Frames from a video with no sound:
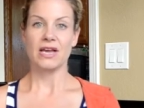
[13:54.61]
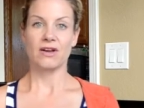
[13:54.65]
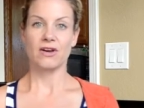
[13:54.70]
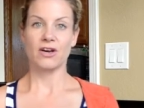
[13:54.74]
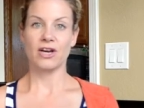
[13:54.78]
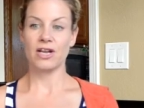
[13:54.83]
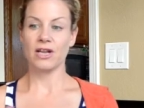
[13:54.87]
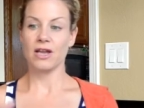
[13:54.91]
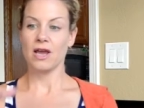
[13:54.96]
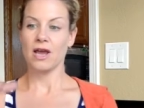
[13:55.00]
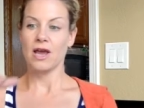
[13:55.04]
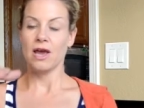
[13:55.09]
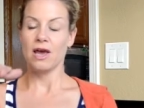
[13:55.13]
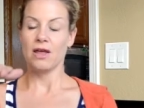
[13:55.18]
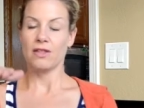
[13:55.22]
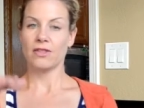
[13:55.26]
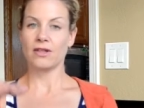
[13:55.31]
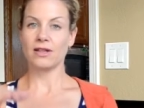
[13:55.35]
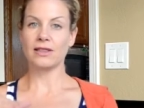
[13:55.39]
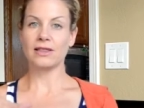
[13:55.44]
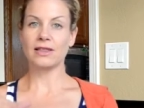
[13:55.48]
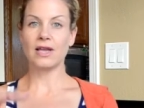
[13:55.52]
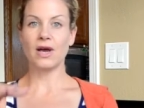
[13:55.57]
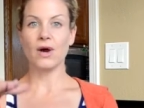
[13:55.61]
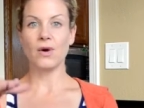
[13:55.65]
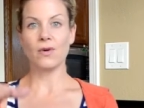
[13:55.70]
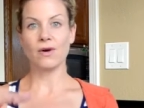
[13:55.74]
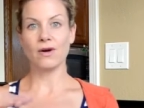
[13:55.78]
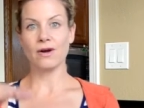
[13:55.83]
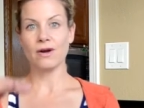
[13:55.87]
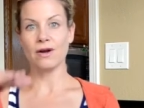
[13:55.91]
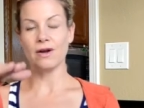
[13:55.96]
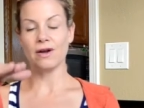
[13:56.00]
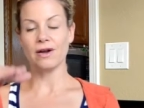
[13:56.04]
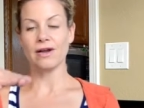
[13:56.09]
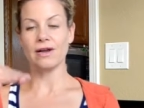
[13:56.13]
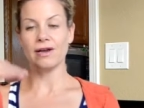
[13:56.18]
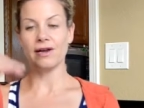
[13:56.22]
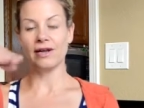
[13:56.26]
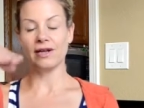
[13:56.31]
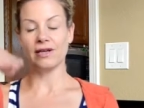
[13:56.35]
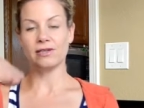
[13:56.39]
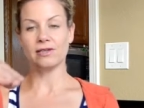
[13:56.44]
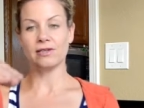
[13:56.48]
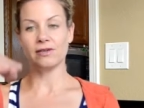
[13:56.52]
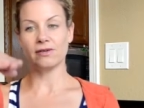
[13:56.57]
Good. The lower
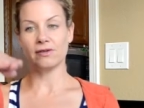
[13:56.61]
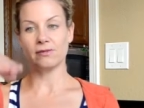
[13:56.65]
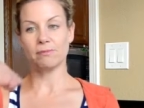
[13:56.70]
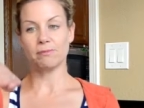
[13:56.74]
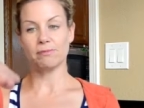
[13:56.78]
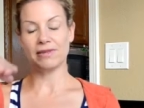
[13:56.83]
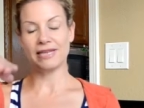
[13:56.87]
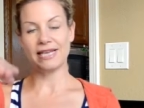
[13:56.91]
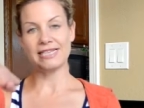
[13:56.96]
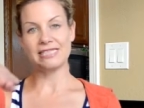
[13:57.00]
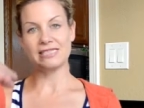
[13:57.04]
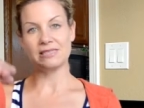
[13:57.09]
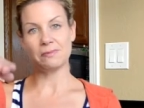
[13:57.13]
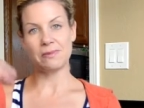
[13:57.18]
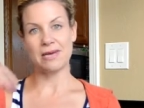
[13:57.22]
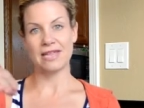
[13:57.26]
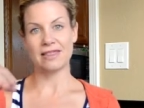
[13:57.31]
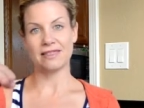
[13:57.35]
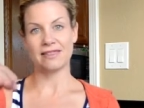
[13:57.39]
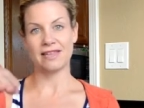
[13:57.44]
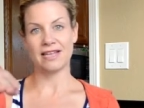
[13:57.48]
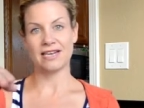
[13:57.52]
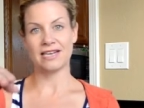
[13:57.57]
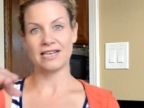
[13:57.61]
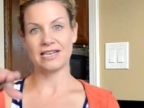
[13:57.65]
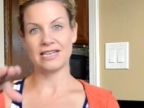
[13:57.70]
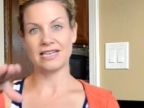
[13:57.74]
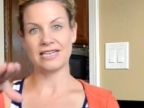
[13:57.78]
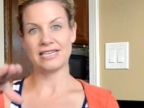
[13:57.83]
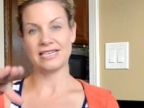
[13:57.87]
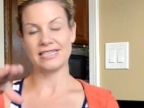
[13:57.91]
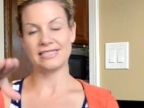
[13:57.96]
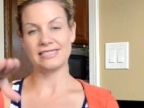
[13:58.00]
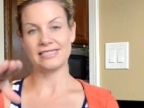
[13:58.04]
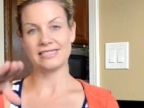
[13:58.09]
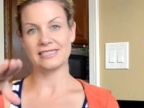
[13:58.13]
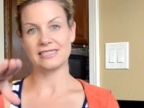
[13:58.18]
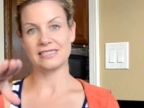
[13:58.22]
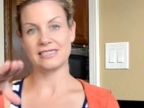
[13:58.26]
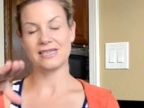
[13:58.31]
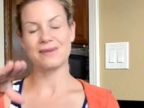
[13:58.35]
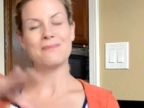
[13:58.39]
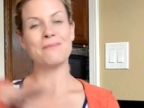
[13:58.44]
and placement that it is